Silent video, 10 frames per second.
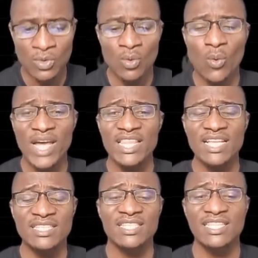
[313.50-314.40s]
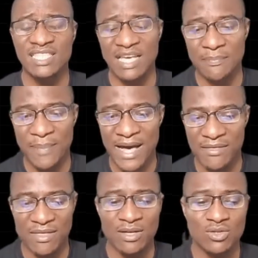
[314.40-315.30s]
when it sees a
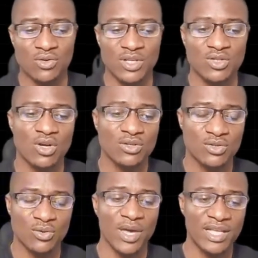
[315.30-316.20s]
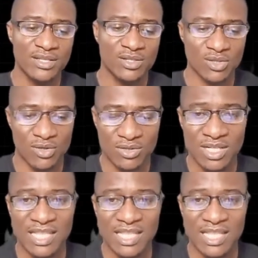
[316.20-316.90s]
path to return to its source.